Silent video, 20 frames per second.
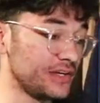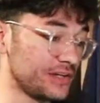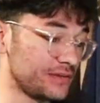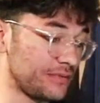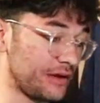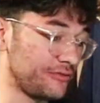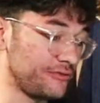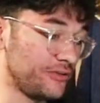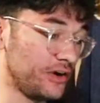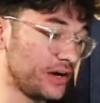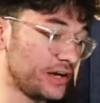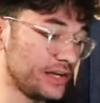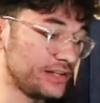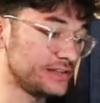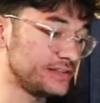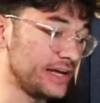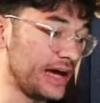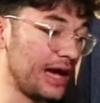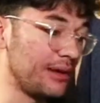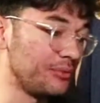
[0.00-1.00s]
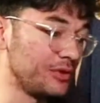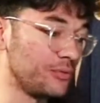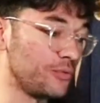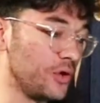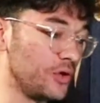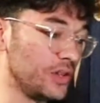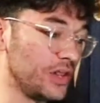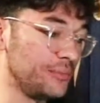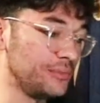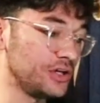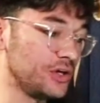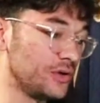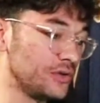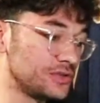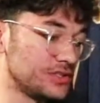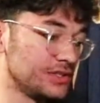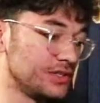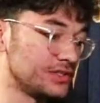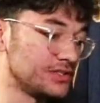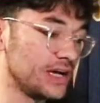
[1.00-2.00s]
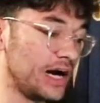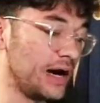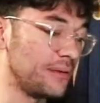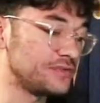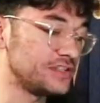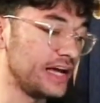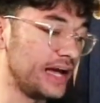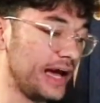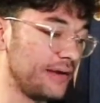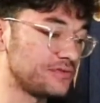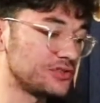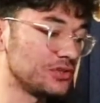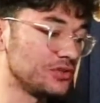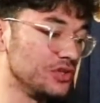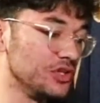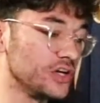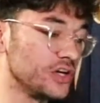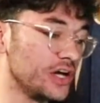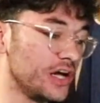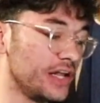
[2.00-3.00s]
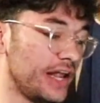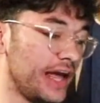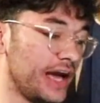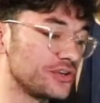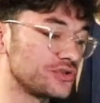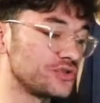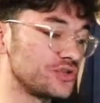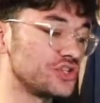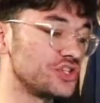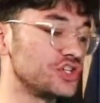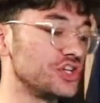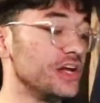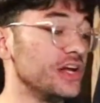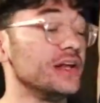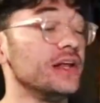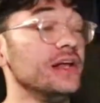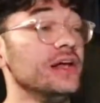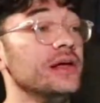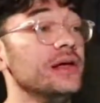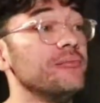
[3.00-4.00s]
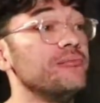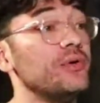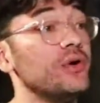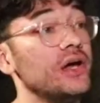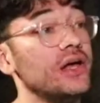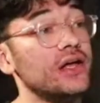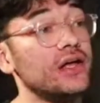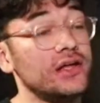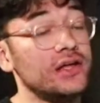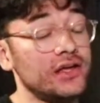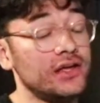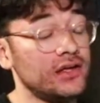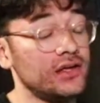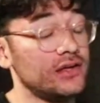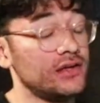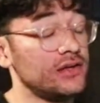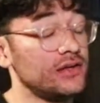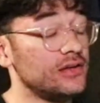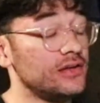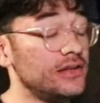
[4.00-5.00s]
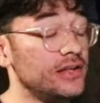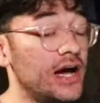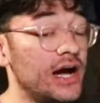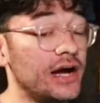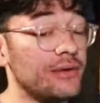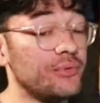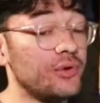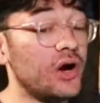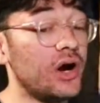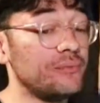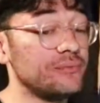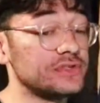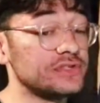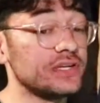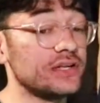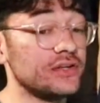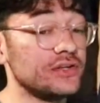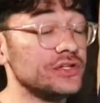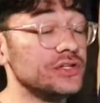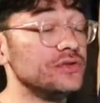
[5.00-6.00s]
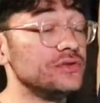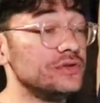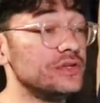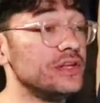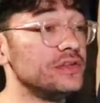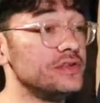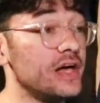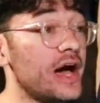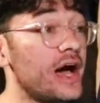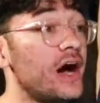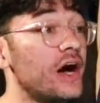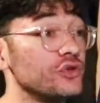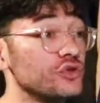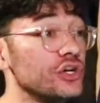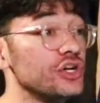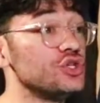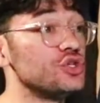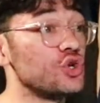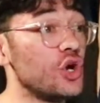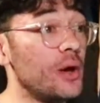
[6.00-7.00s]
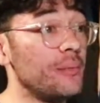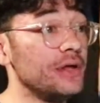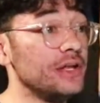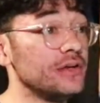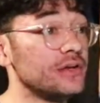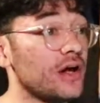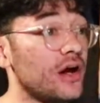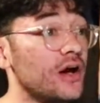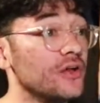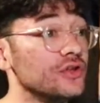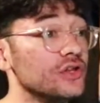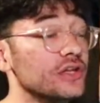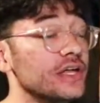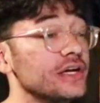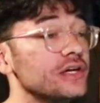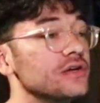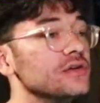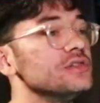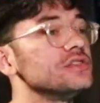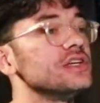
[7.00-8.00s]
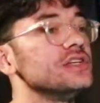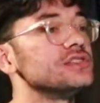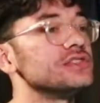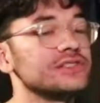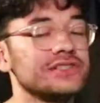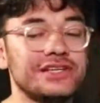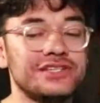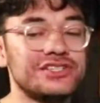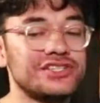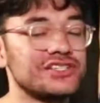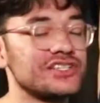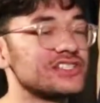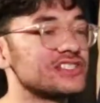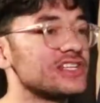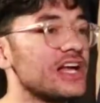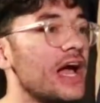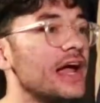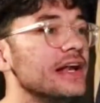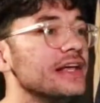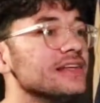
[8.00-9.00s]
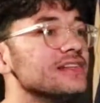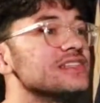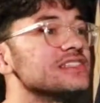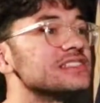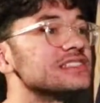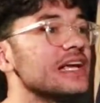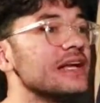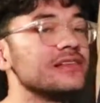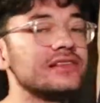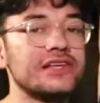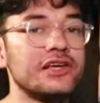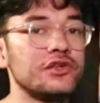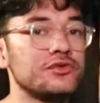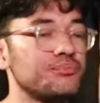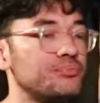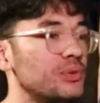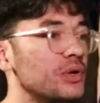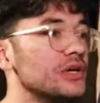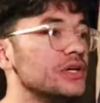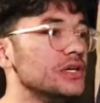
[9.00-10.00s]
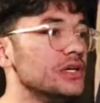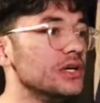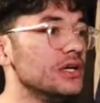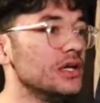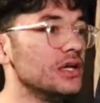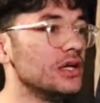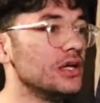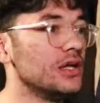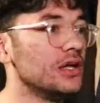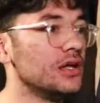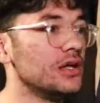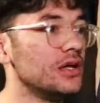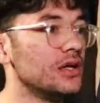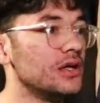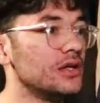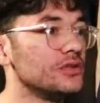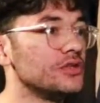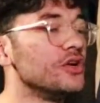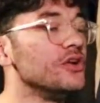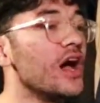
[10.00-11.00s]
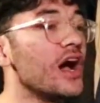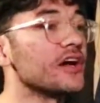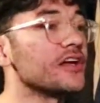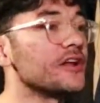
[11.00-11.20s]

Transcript: my fucking tablet won't let me go to the top tab, so look at extra shit. But nah, bro, I'm telling you, that Andre Drummond on the Lakers, it's just a signing. It's the same thing as Boogie. They're not gonna